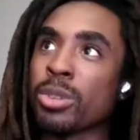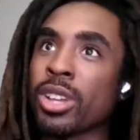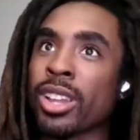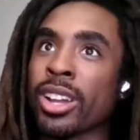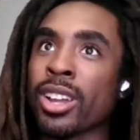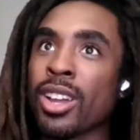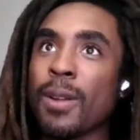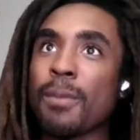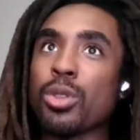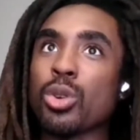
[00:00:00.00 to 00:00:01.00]
but like
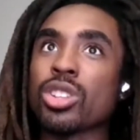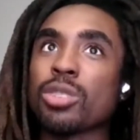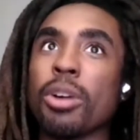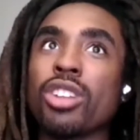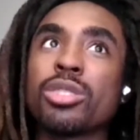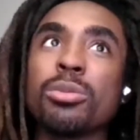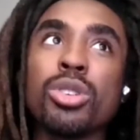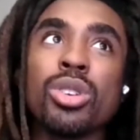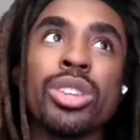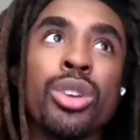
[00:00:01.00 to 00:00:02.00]
the
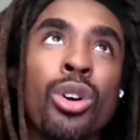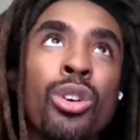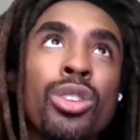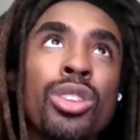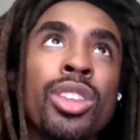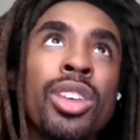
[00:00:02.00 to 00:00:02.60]
responsible adult,